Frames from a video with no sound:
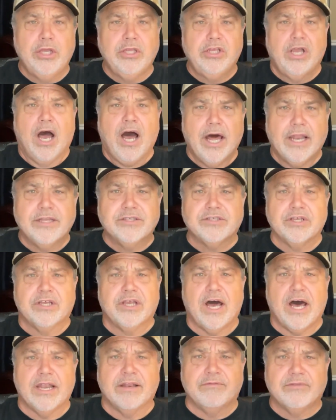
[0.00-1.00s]
God is a
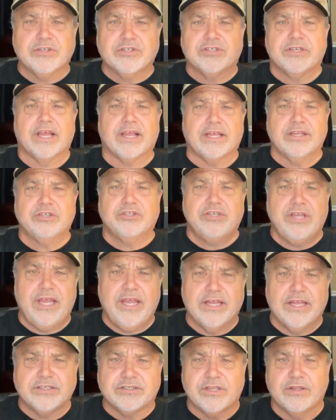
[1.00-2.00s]
God of the second
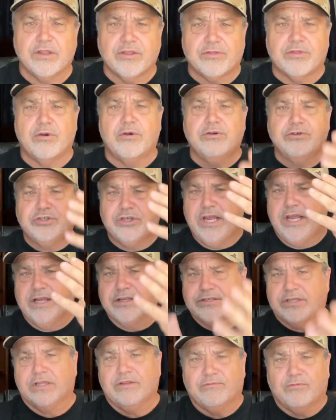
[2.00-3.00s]
chance and the third
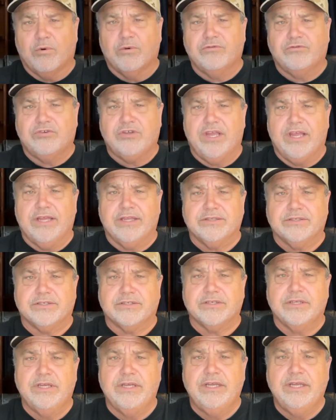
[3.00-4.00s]
chance and the fourth
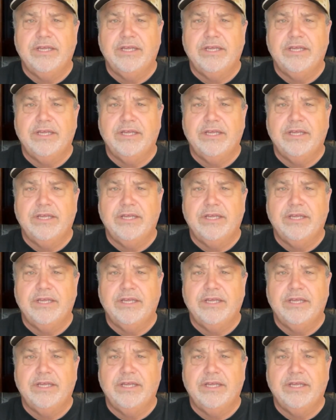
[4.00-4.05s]
chance.